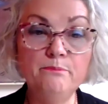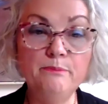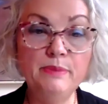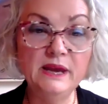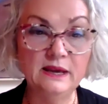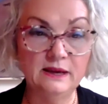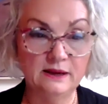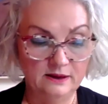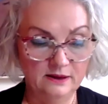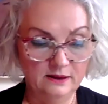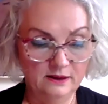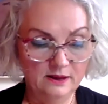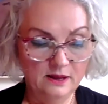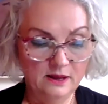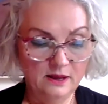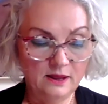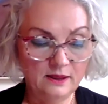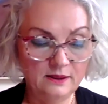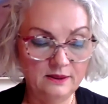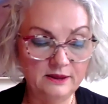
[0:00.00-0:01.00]
B,
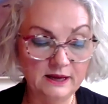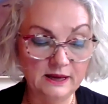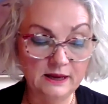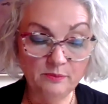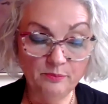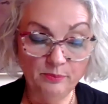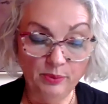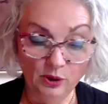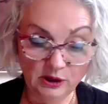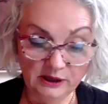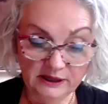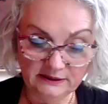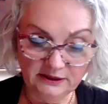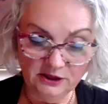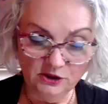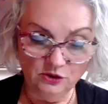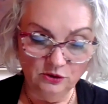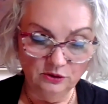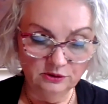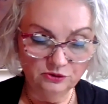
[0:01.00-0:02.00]
the
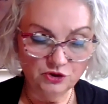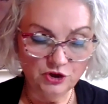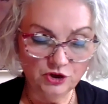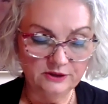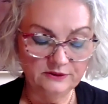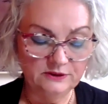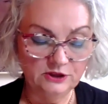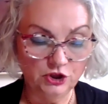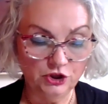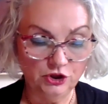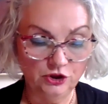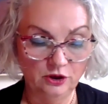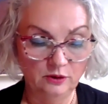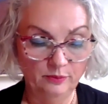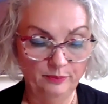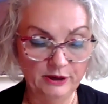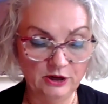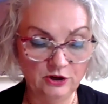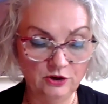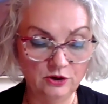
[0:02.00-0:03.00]
political
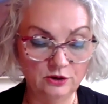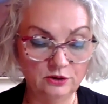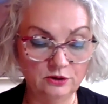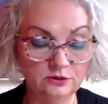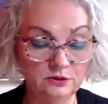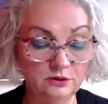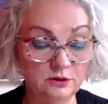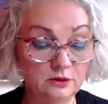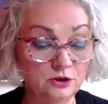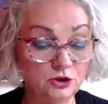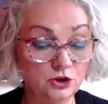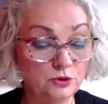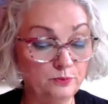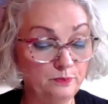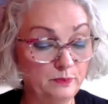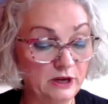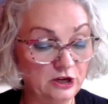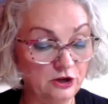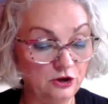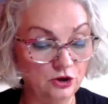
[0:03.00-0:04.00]
transitional
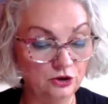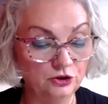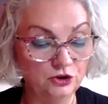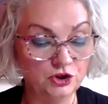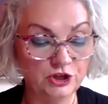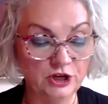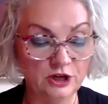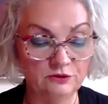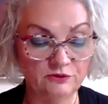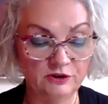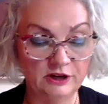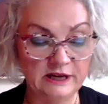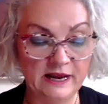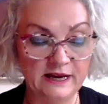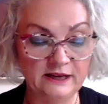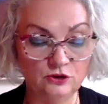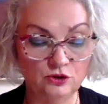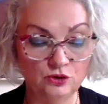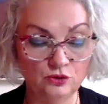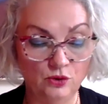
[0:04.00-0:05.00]
period shall
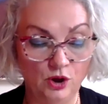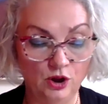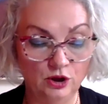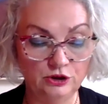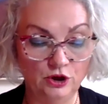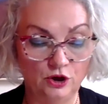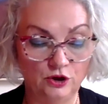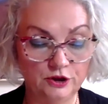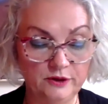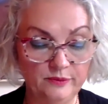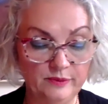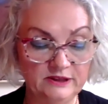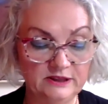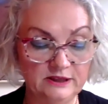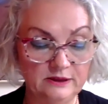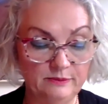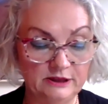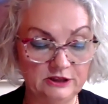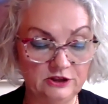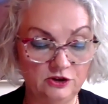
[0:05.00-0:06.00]
relate to all
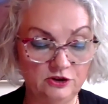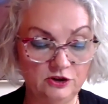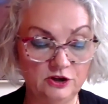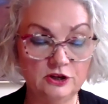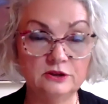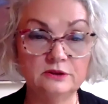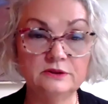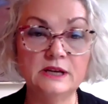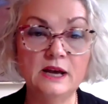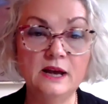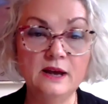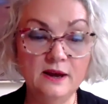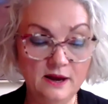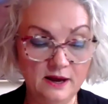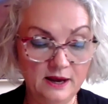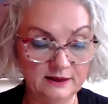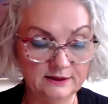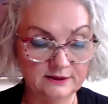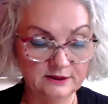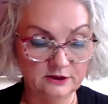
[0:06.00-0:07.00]
documents and materials
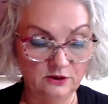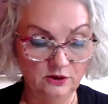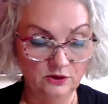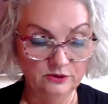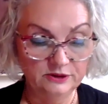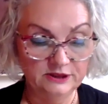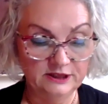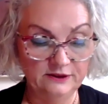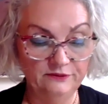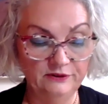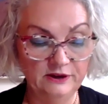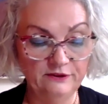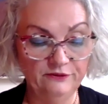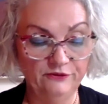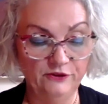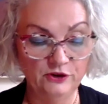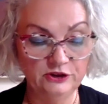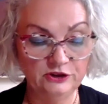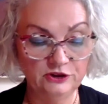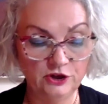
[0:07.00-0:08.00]
exclusively
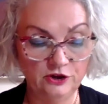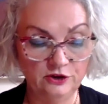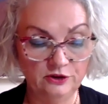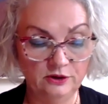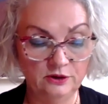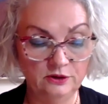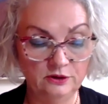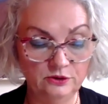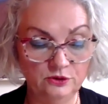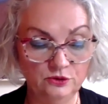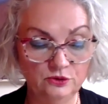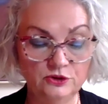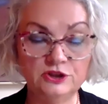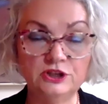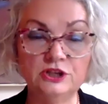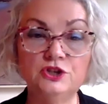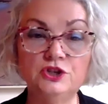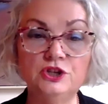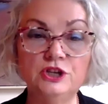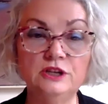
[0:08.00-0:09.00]
for internal
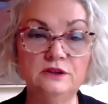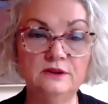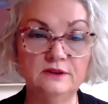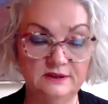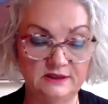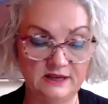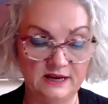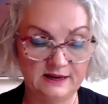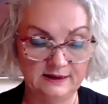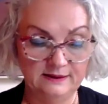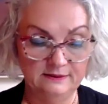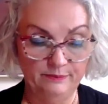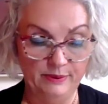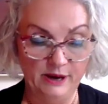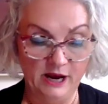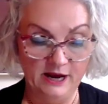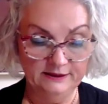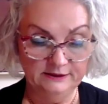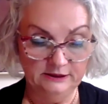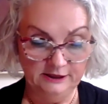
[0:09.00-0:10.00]
usage in the second
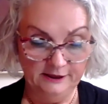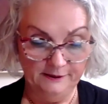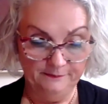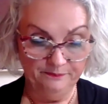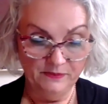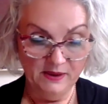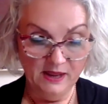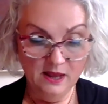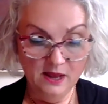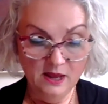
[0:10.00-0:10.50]
party.